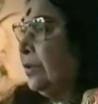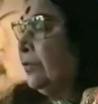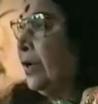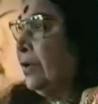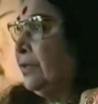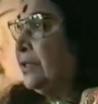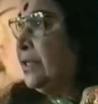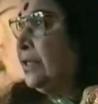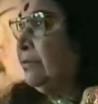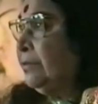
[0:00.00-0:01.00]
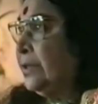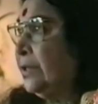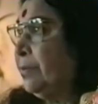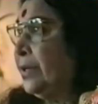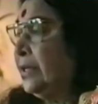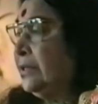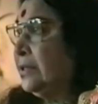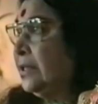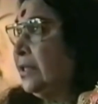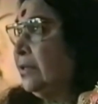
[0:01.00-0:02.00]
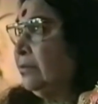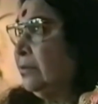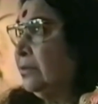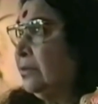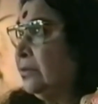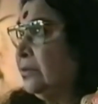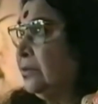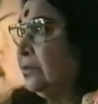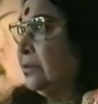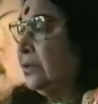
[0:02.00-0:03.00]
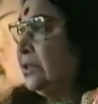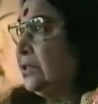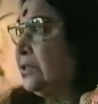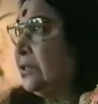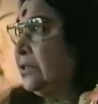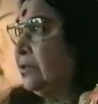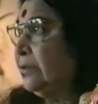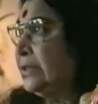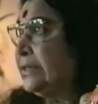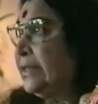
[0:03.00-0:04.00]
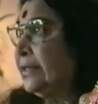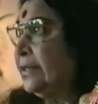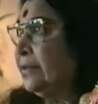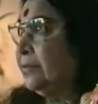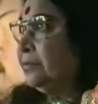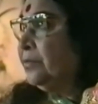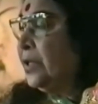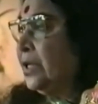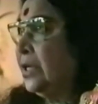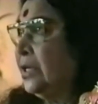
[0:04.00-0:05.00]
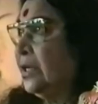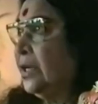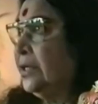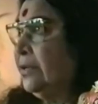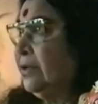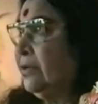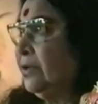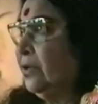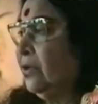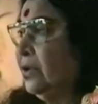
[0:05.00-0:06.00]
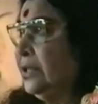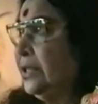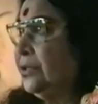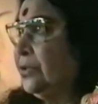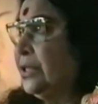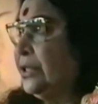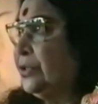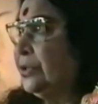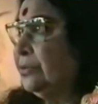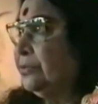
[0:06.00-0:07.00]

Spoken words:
5 years they lived with their parents, and then these children were sent there. And they were given all the education